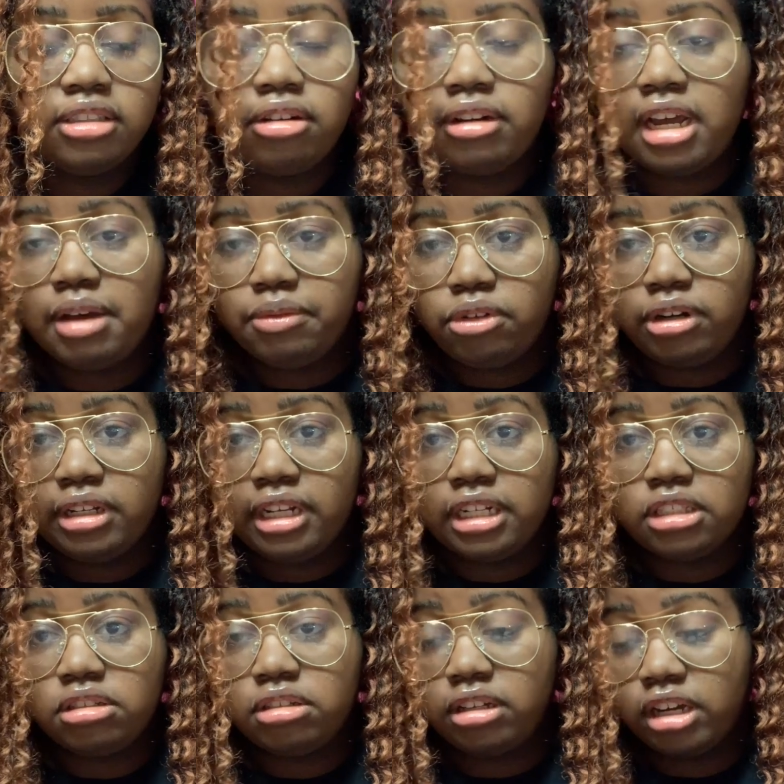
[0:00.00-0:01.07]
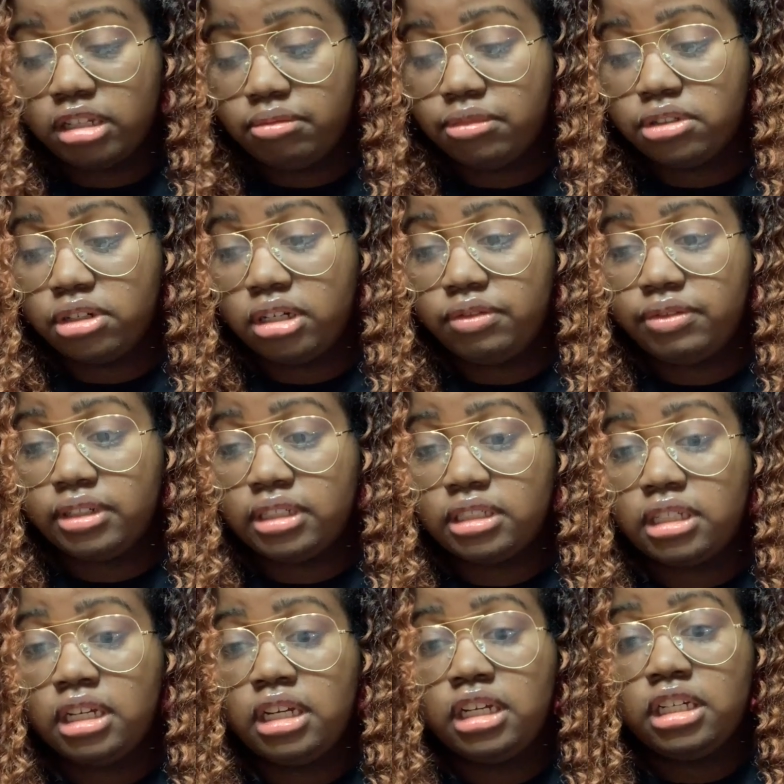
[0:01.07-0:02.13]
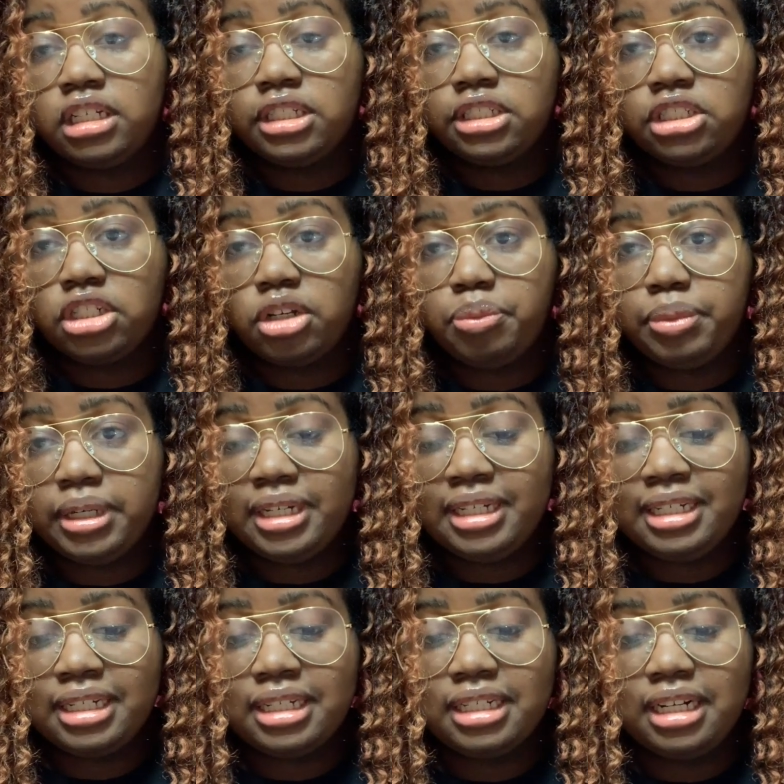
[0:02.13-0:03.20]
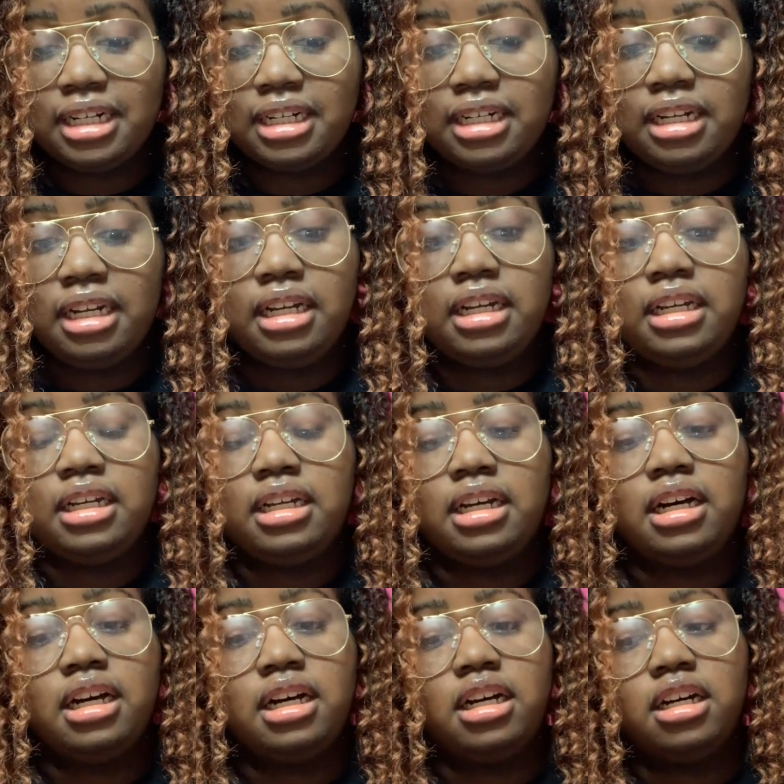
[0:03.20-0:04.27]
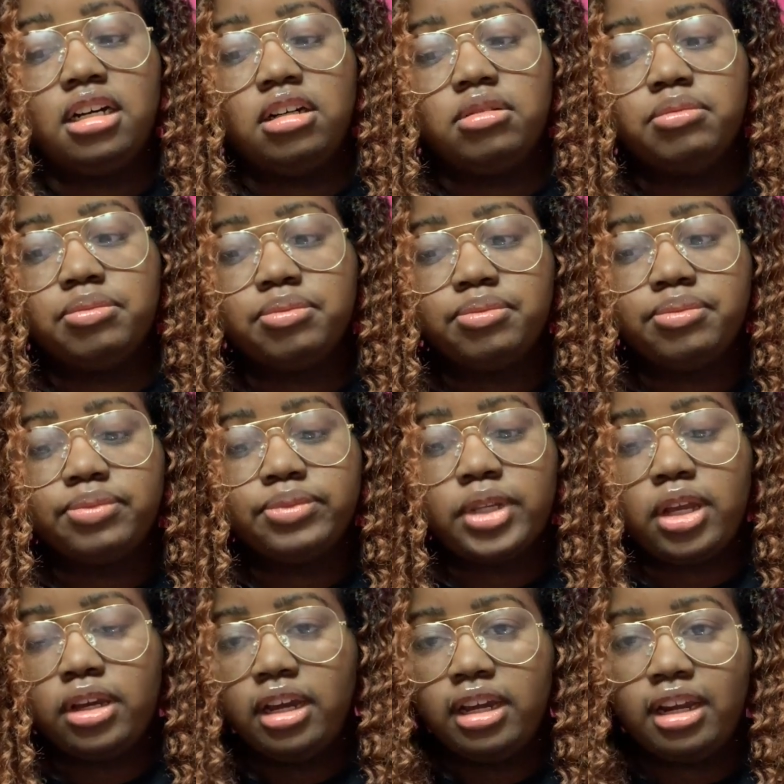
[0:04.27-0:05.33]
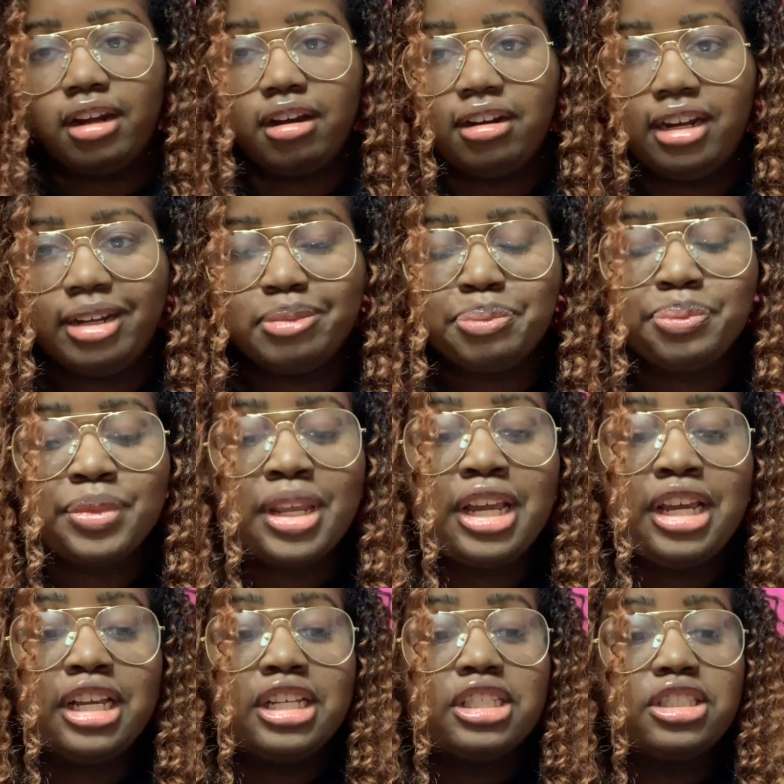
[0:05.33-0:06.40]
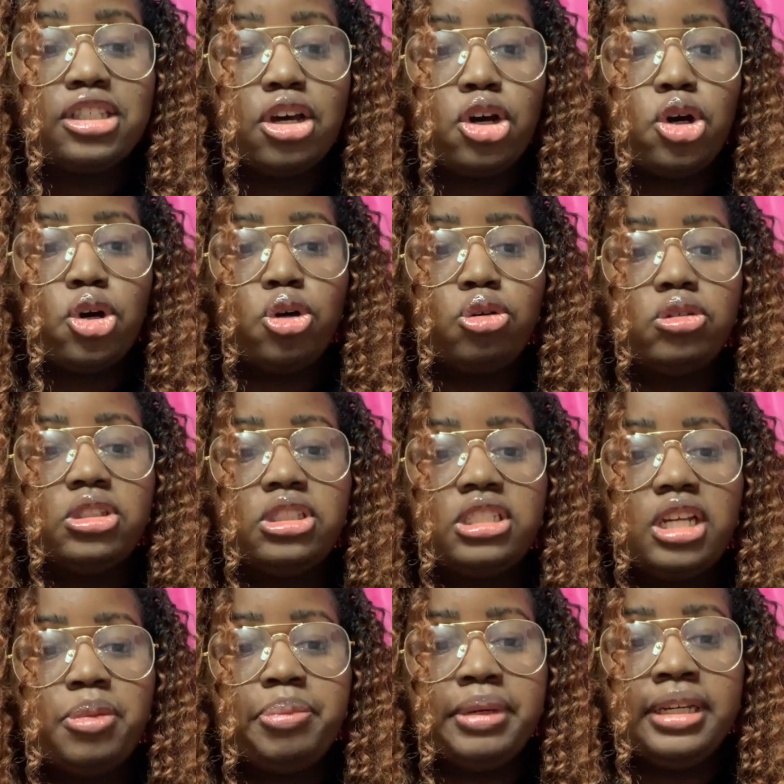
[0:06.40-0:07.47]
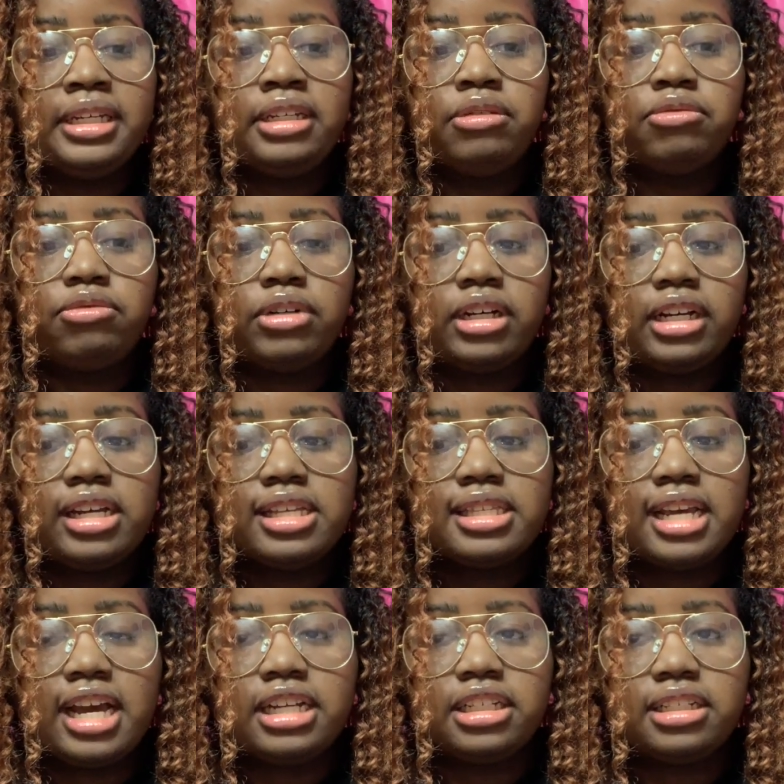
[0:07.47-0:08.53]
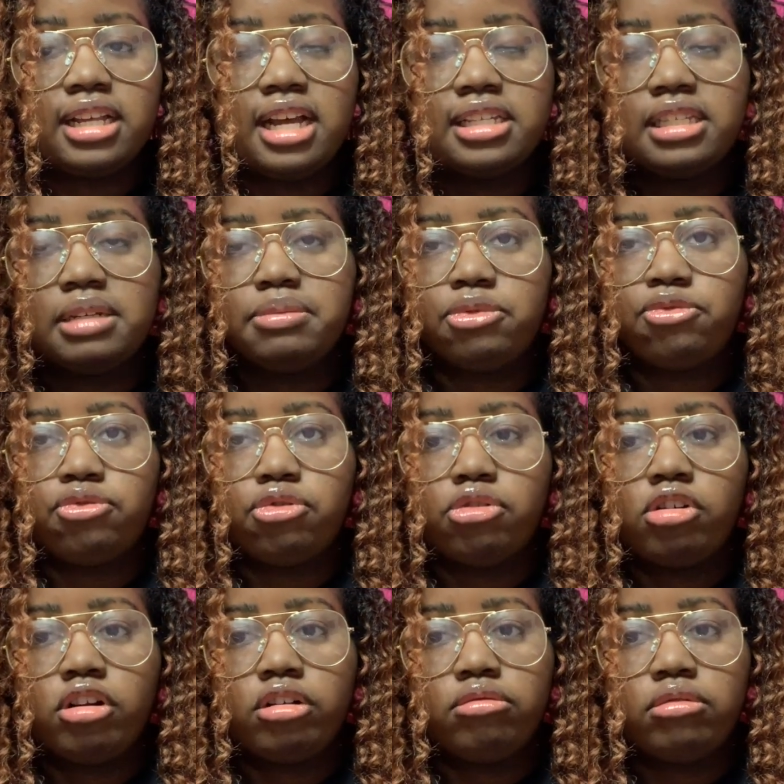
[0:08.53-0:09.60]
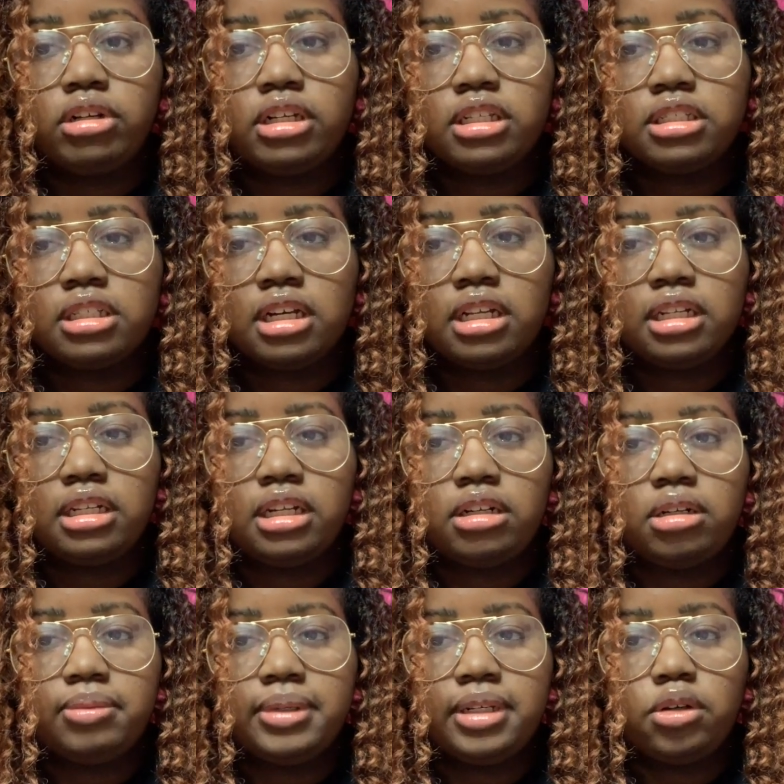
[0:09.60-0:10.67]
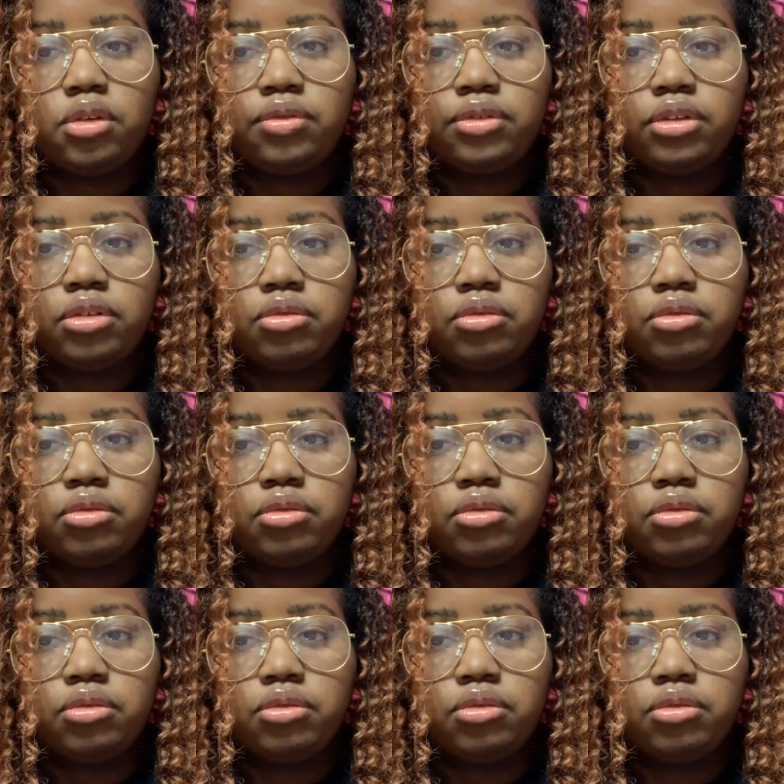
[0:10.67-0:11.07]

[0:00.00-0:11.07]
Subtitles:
now I'm going to get into customer service, shipping, and all that. So shipping was, as I said before, was a little bit over